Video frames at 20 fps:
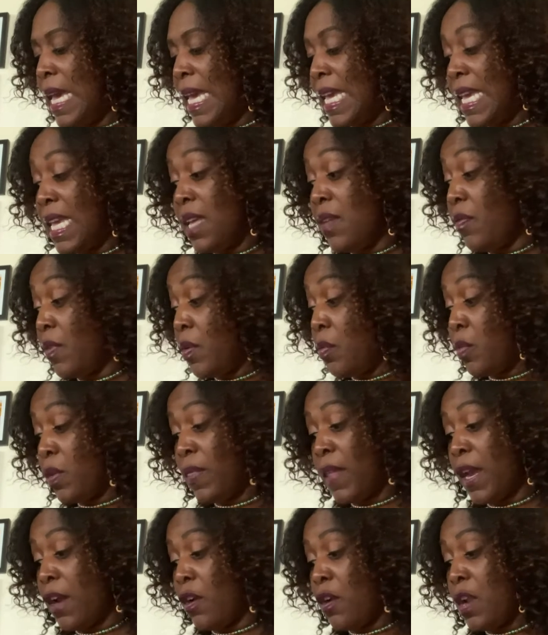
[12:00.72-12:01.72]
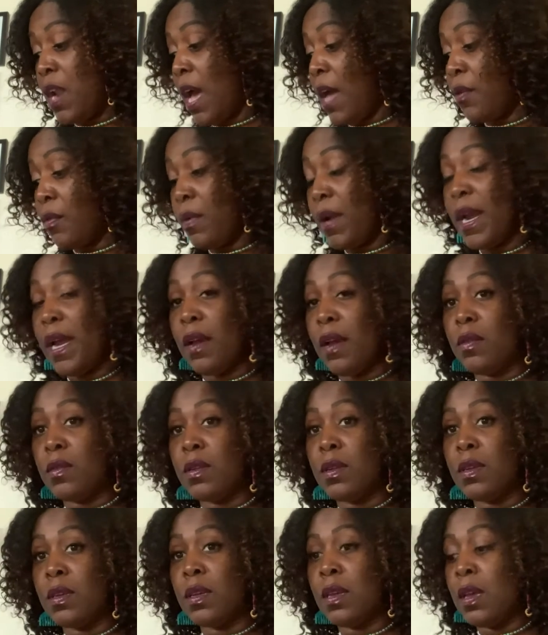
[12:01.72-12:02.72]
even when they are not around.
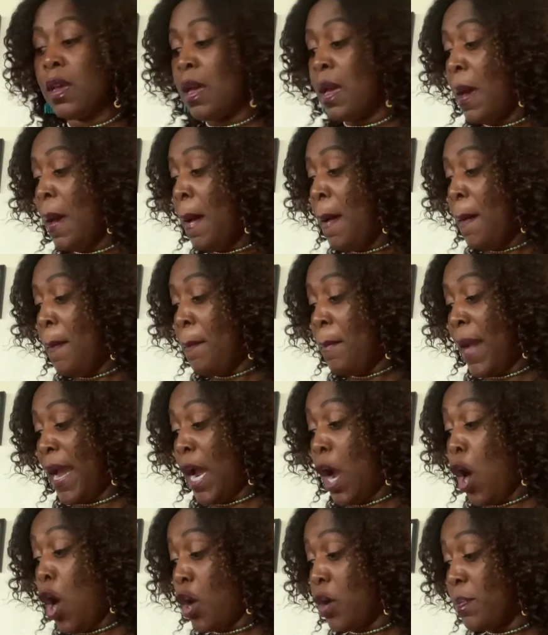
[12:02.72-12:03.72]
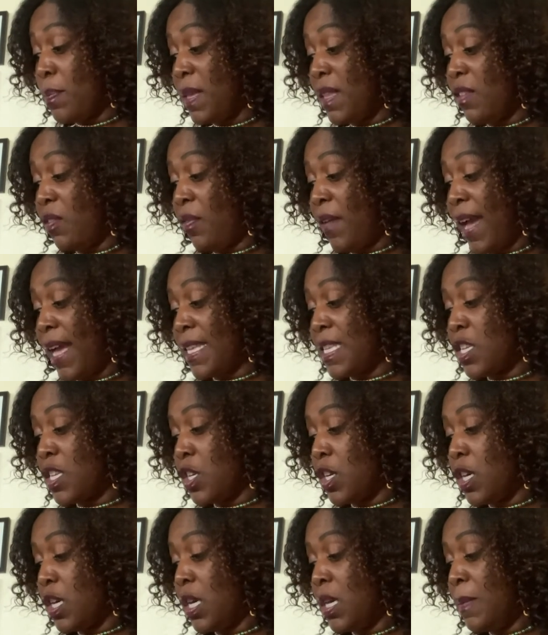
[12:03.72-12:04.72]
My heart beats
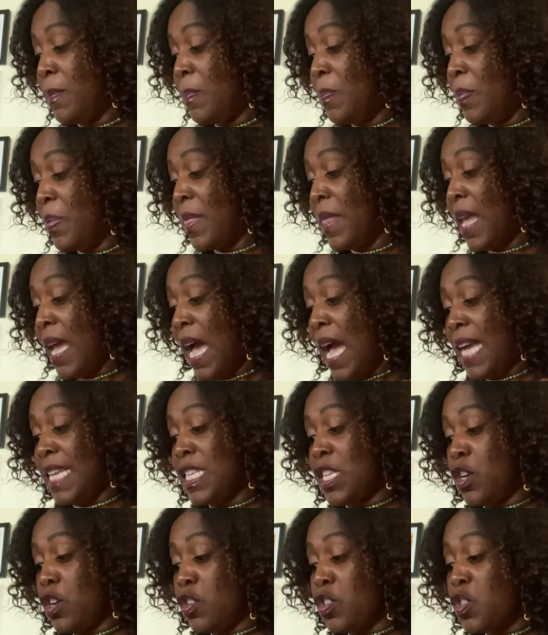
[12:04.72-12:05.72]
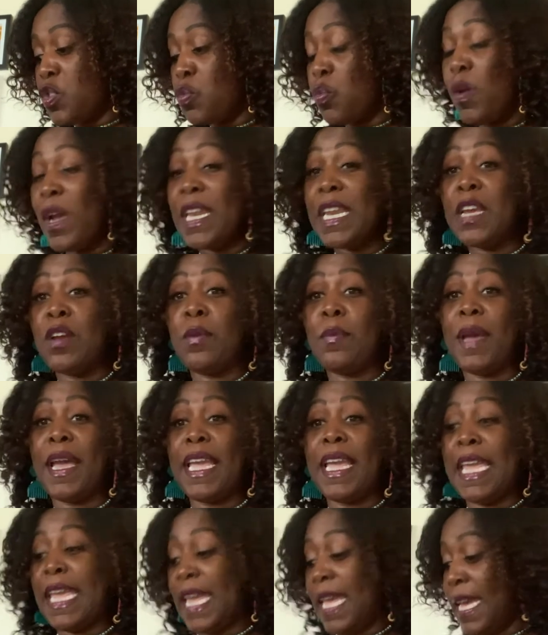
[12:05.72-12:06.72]
faster, I start sweating on my
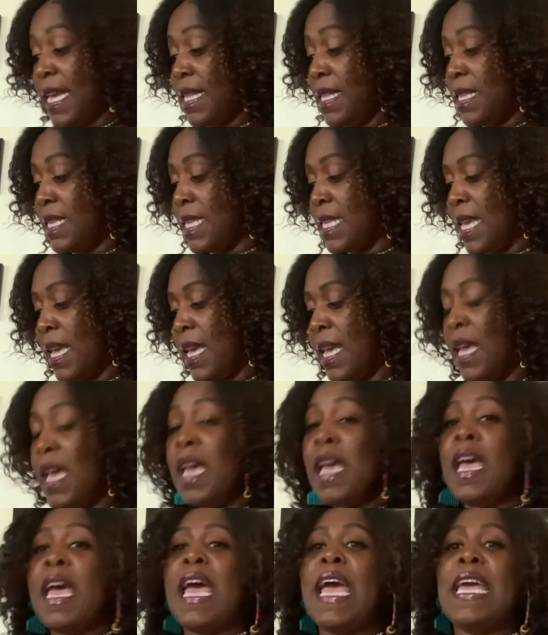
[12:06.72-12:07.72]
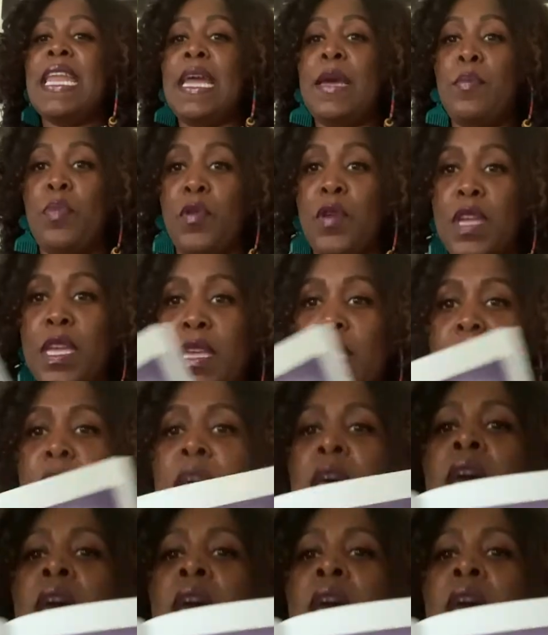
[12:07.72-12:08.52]
hands, and I breathe